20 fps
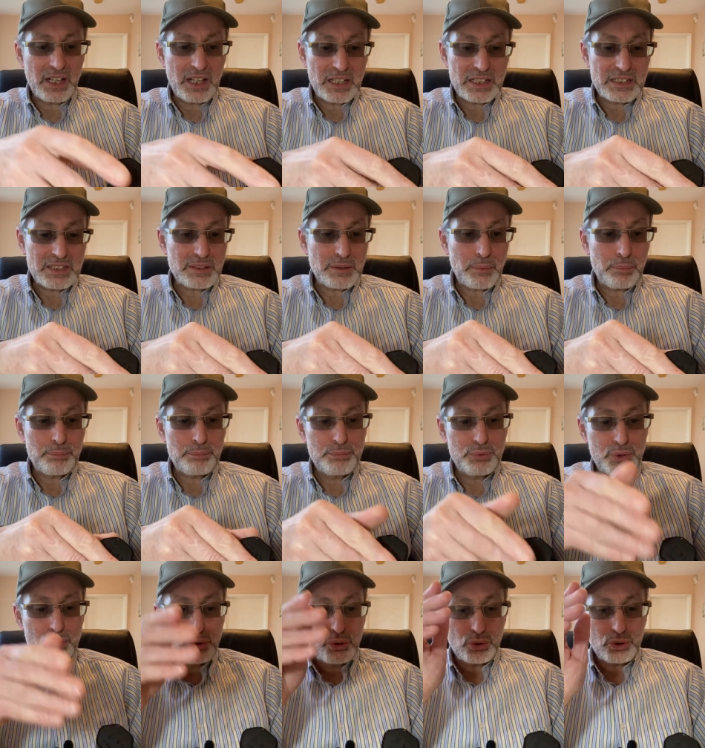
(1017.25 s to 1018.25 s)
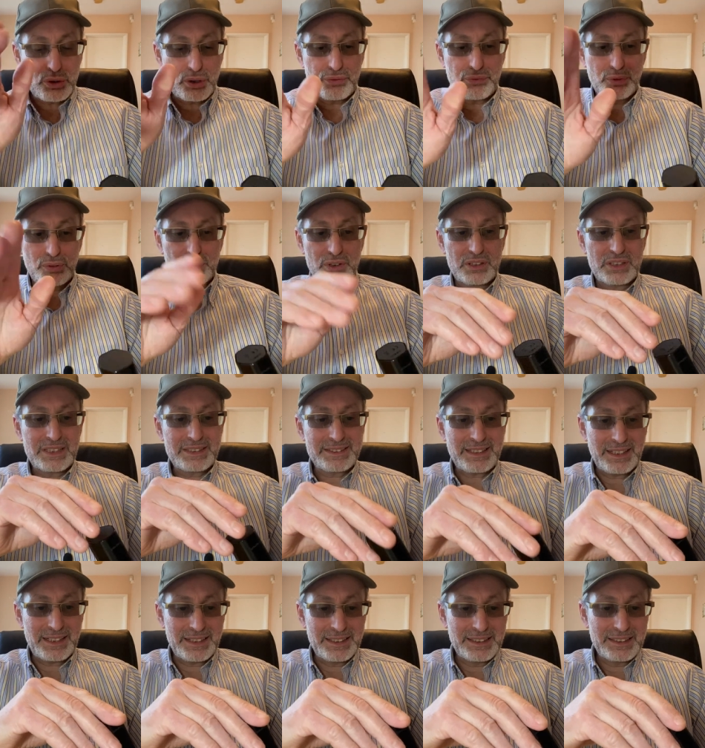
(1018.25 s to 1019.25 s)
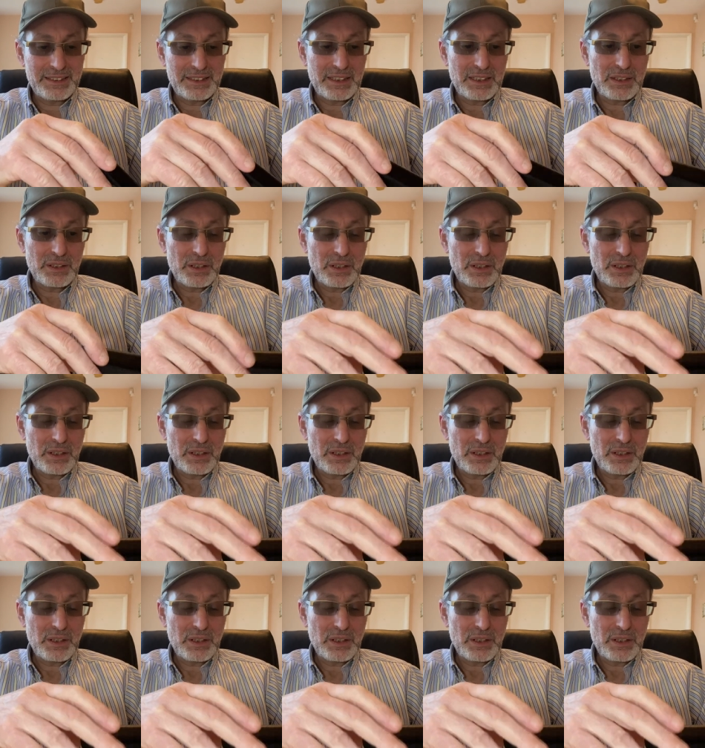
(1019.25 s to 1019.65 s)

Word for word: it's a beautiful design.